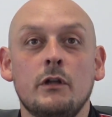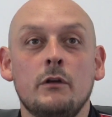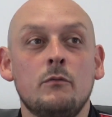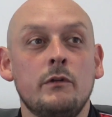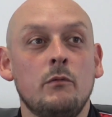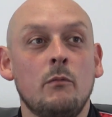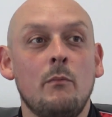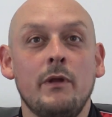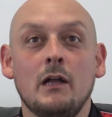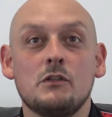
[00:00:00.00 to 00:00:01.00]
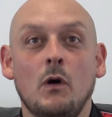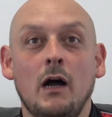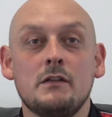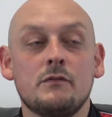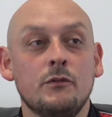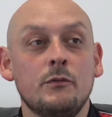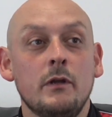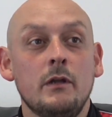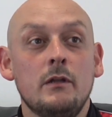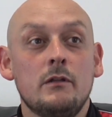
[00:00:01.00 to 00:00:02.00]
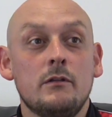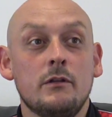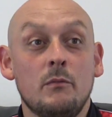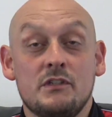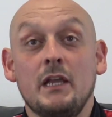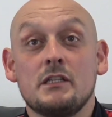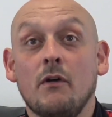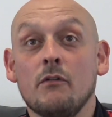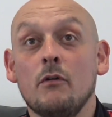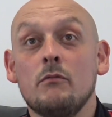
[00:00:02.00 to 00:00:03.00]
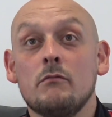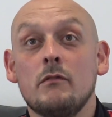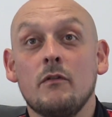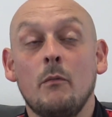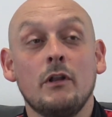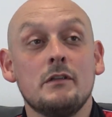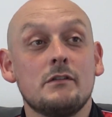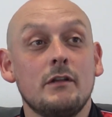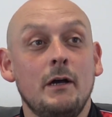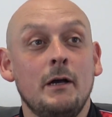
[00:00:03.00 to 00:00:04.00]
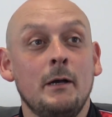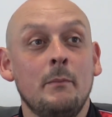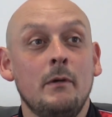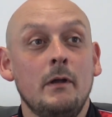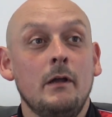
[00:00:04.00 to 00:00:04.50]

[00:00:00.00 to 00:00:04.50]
You know, we went behind twice through mistakes of our own, if I'm honest. And